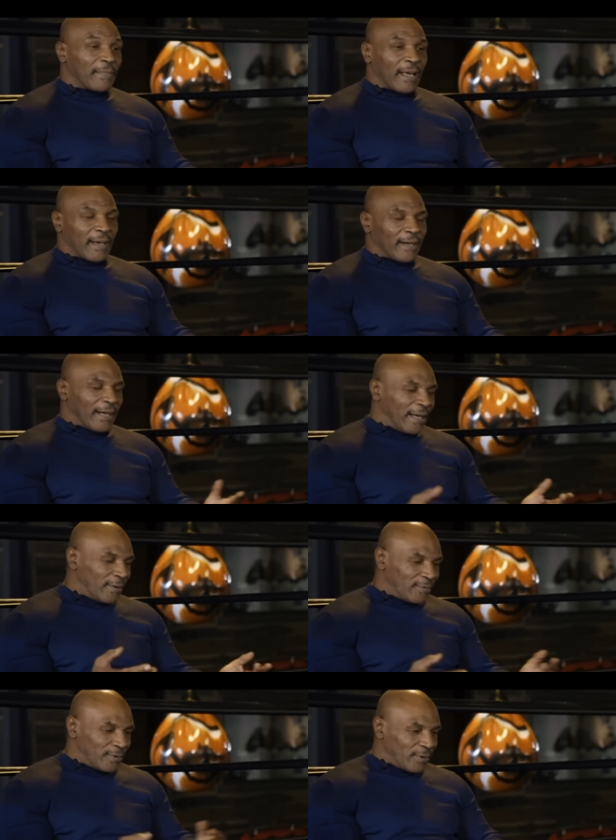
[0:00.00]
I
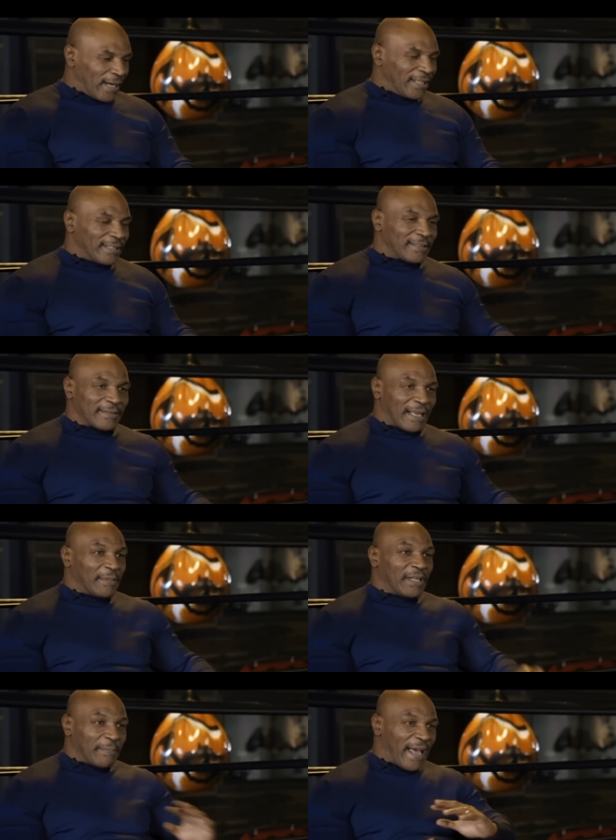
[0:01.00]
don't know. I just, I'm
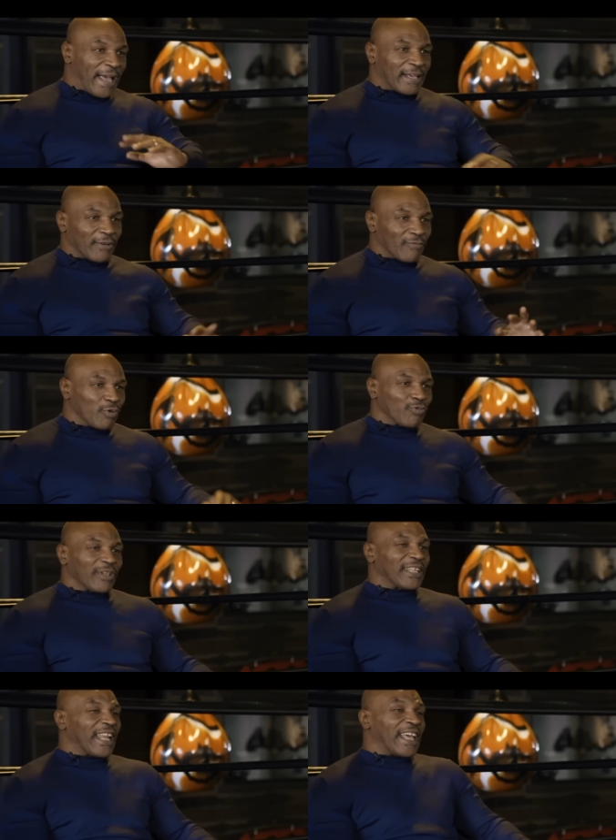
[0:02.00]
in the back of the road
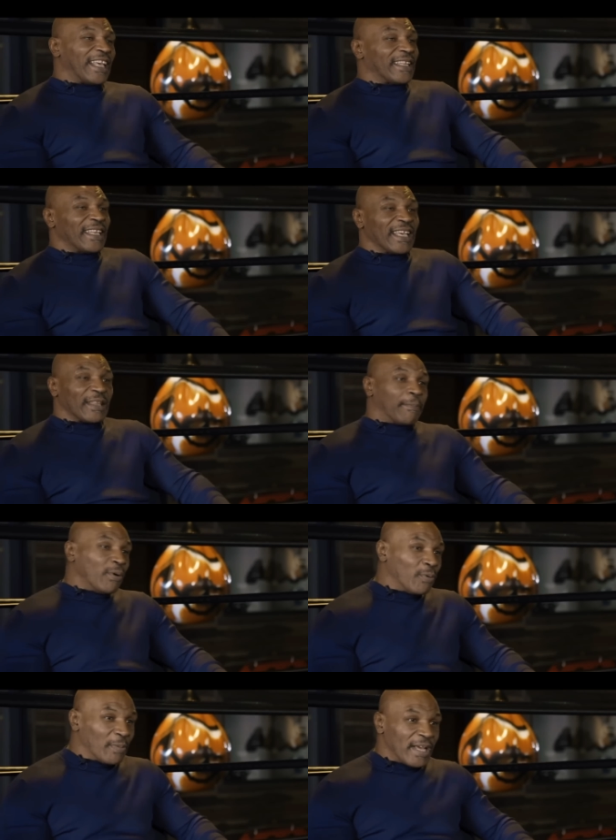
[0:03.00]
with, and I just kick the
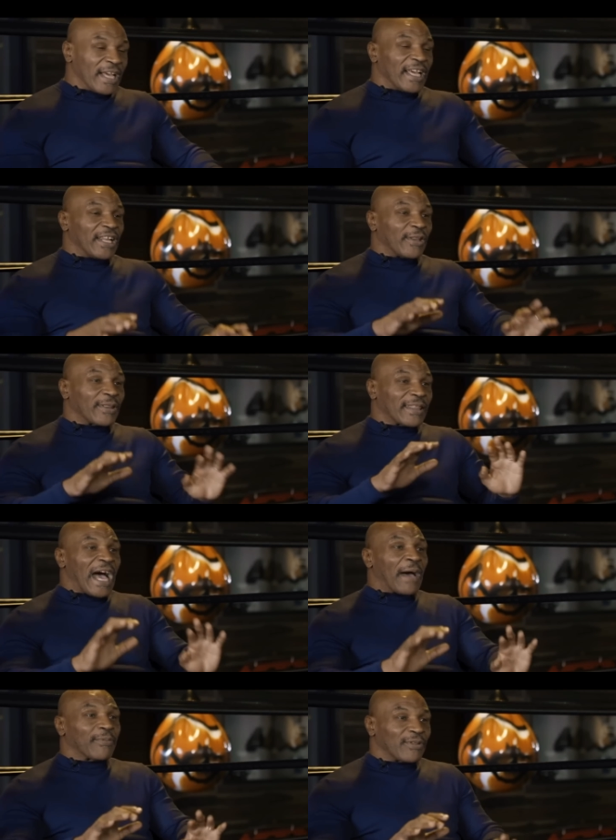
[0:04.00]
boom, and it
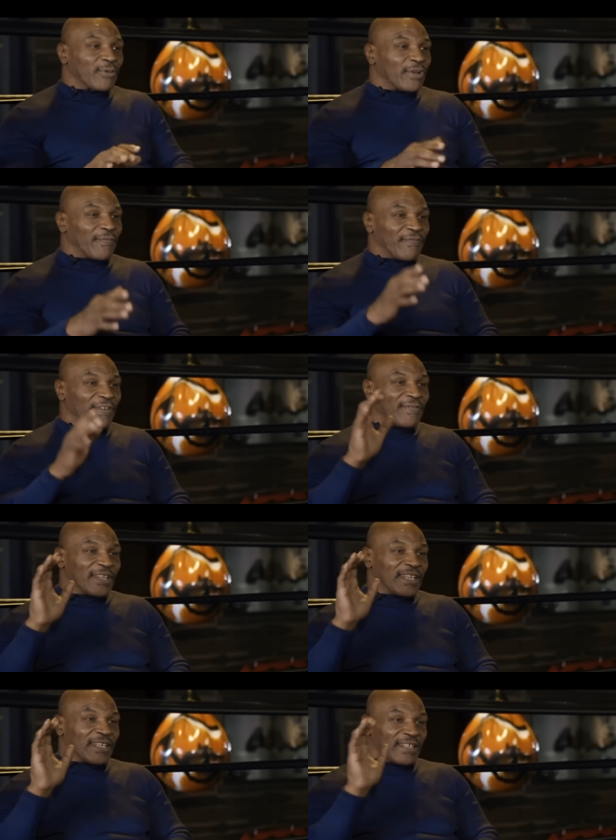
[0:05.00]
stops. It's on the
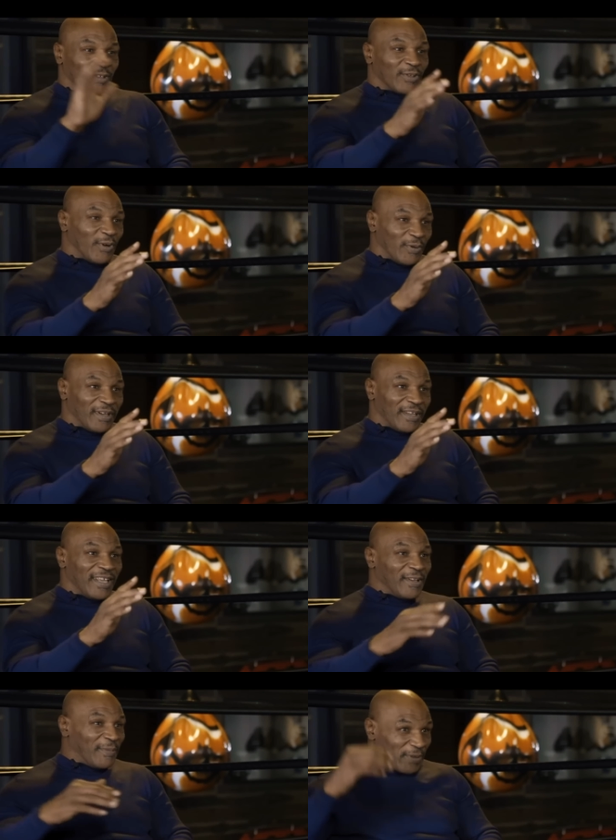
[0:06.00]
15, you know,
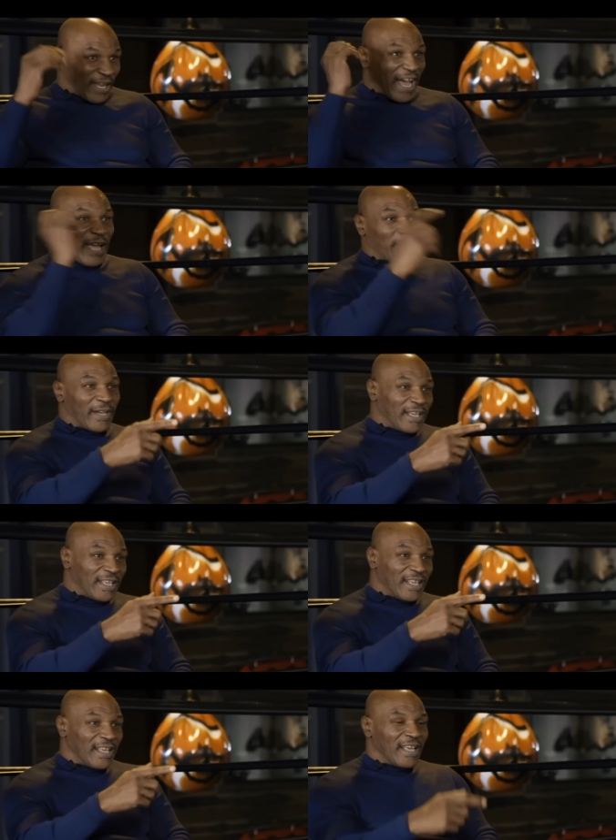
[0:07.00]
with the highway. 50,
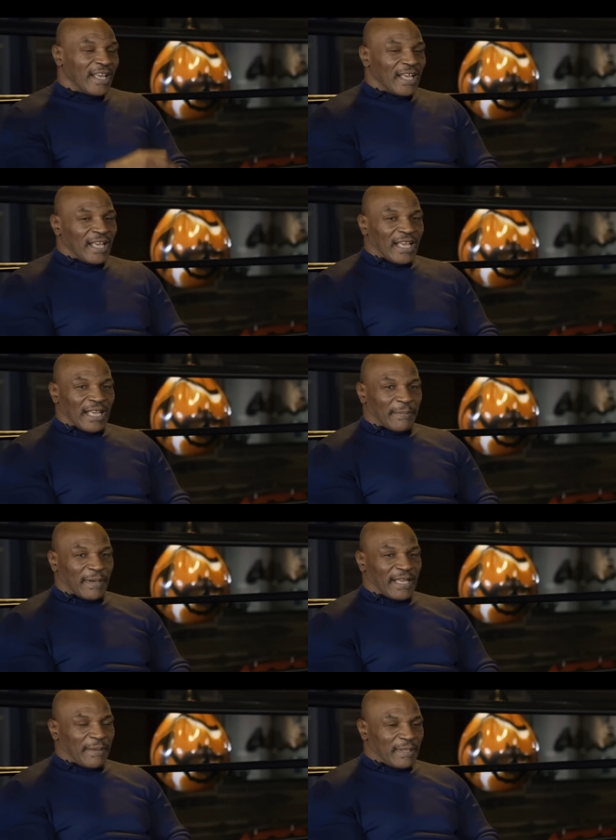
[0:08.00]
yeah, yeah, 15 in
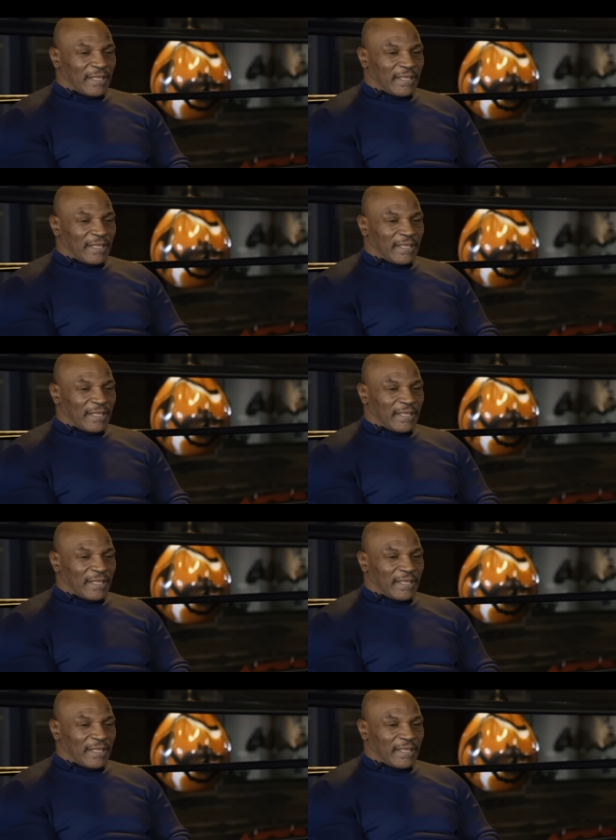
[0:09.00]
Miami.